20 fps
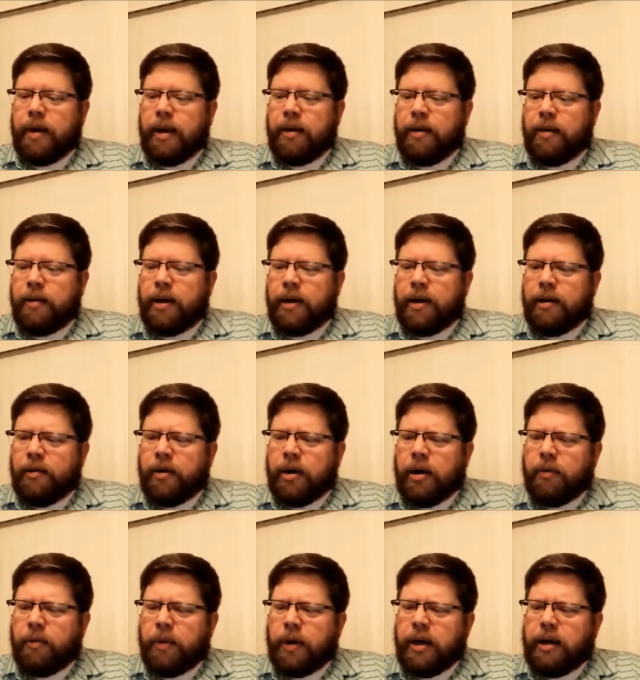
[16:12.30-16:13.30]
Man, are,
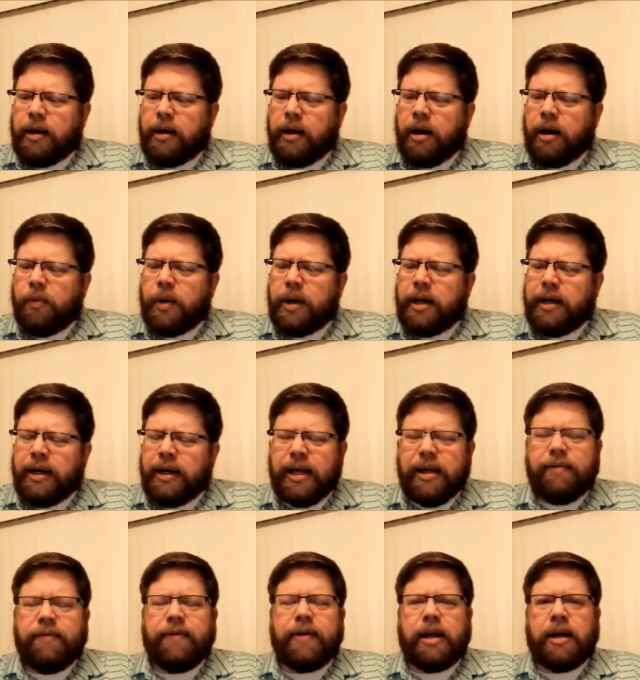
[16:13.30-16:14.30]
are we are we
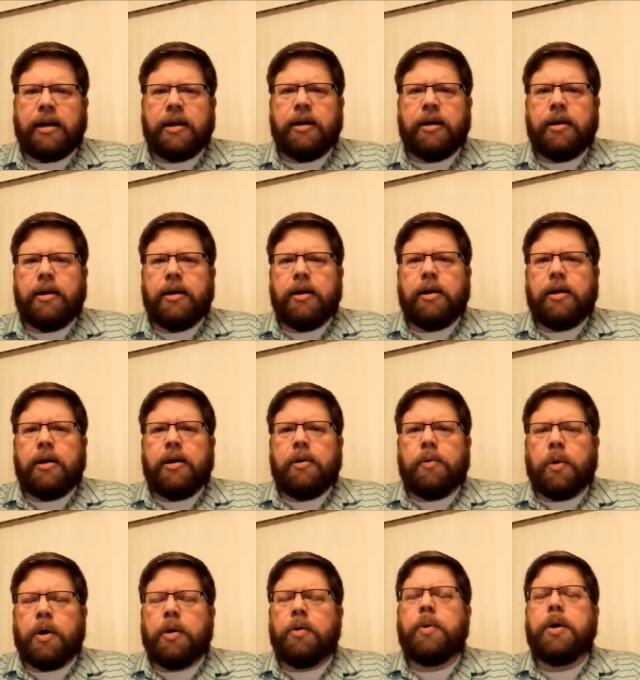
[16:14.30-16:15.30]
living
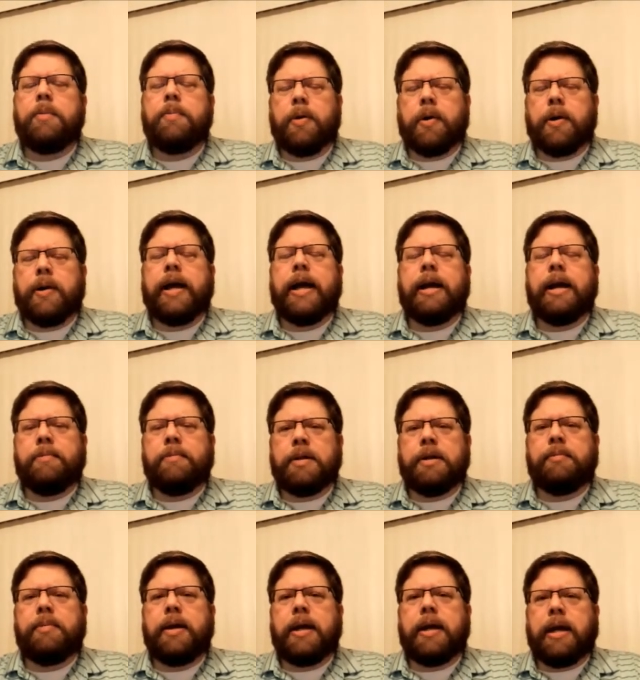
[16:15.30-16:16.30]
what we proclaim to
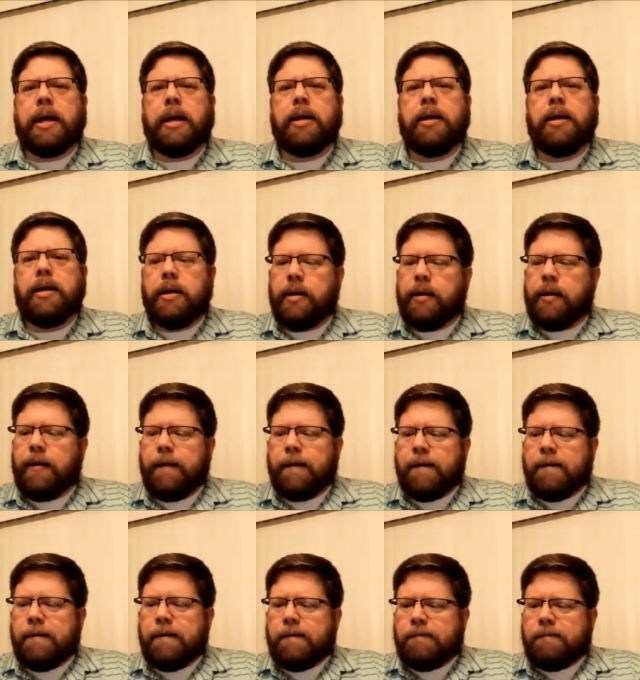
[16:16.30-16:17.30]
be?
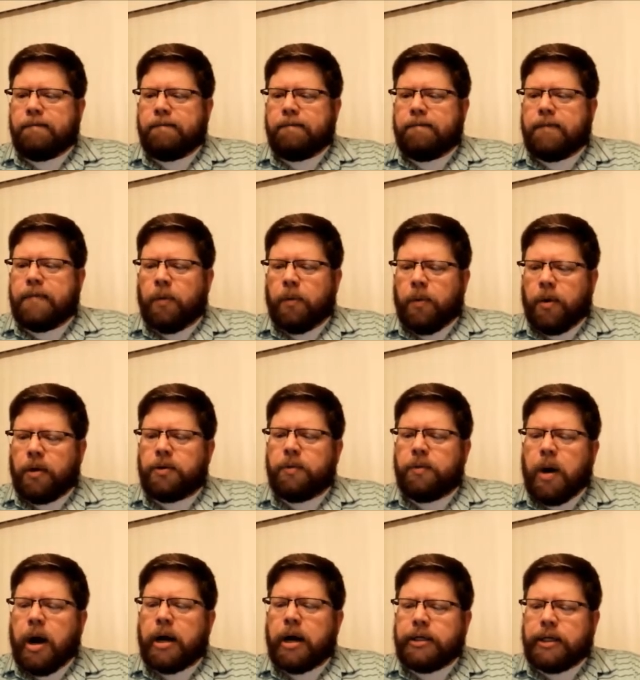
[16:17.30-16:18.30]
The world's
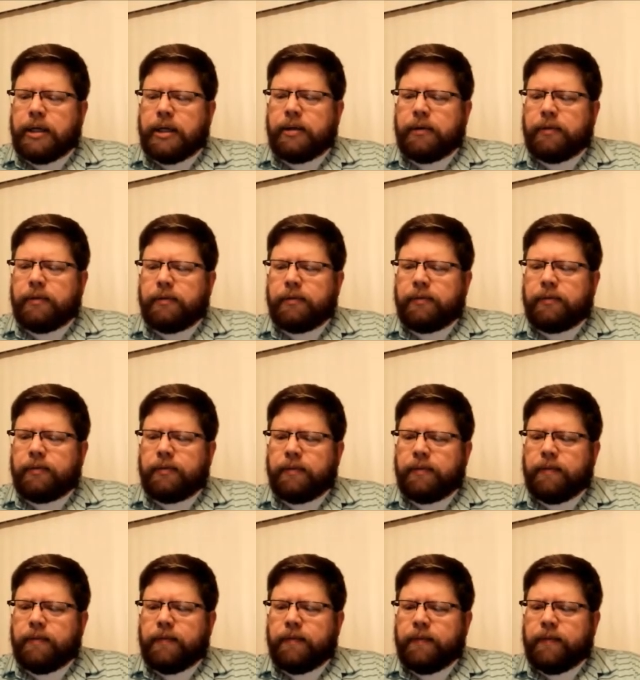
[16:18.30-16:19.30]
watching.
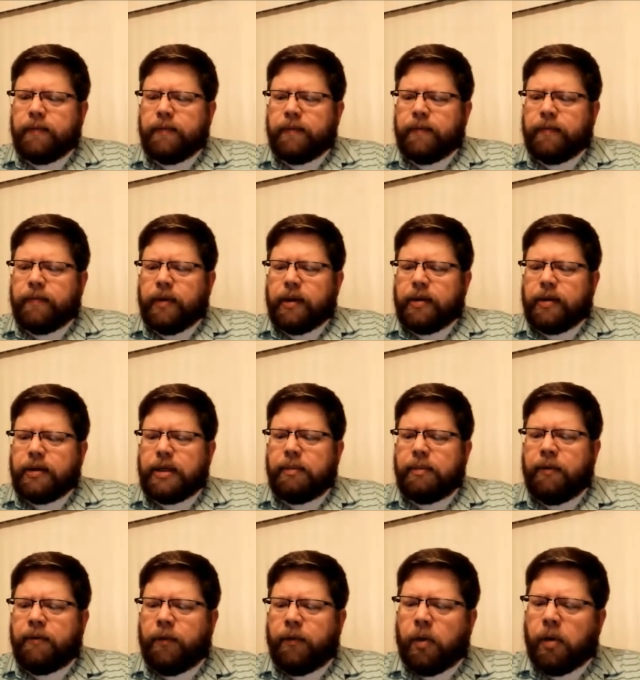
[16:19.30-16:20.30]
See,
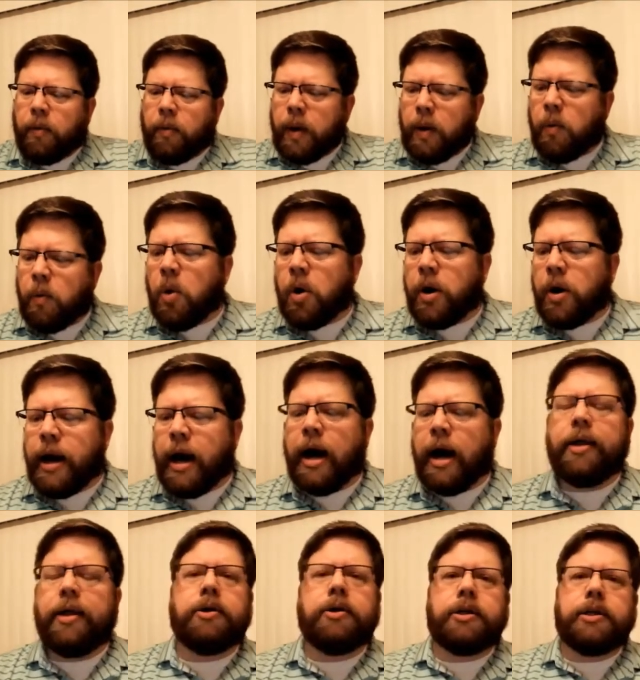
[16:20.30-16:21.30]
before we warn
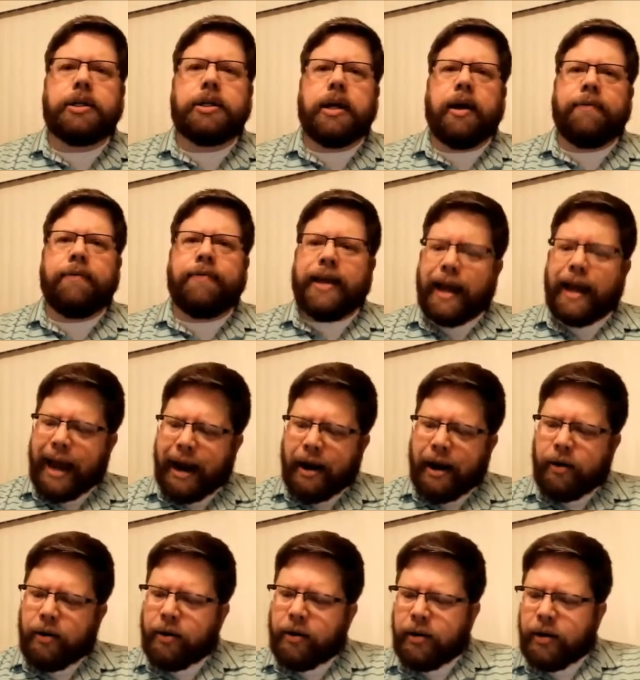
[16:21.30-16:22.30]
others of the
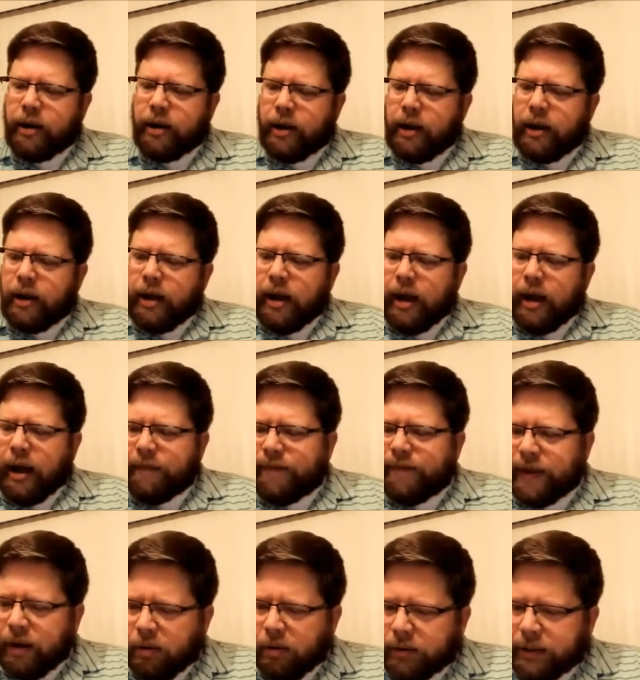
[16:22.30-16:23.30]
error
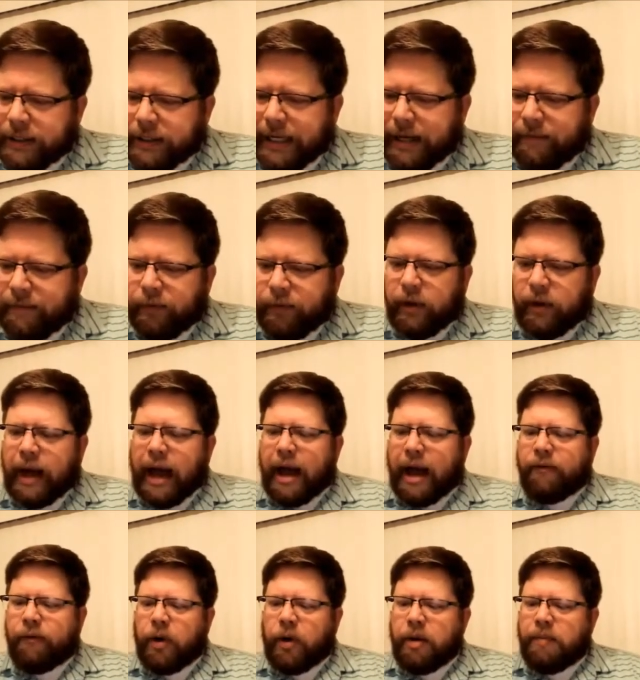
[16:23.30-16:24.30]
of the old sinful
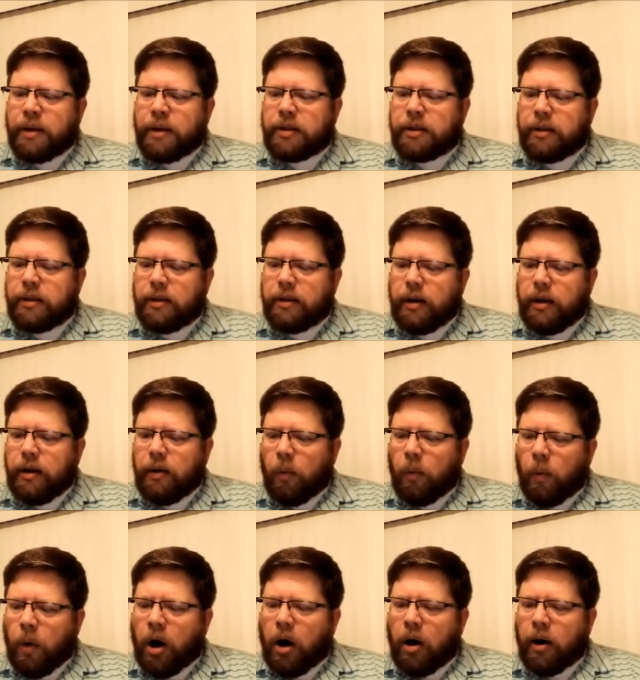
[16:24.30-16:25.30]
life, we must
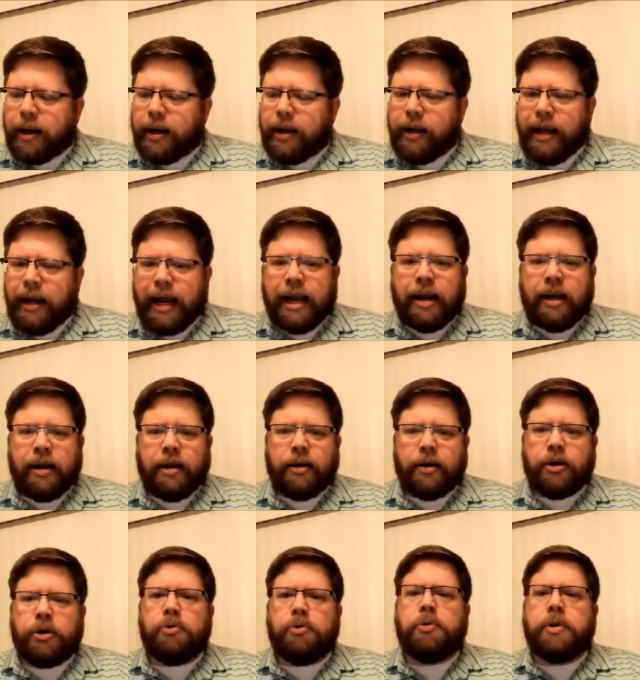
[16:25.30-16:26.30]
walk in
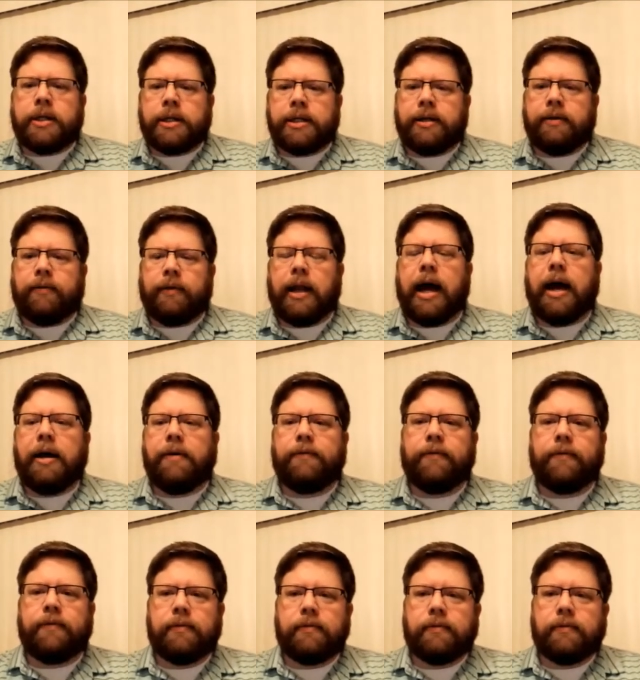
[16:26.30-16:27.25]
newness of life.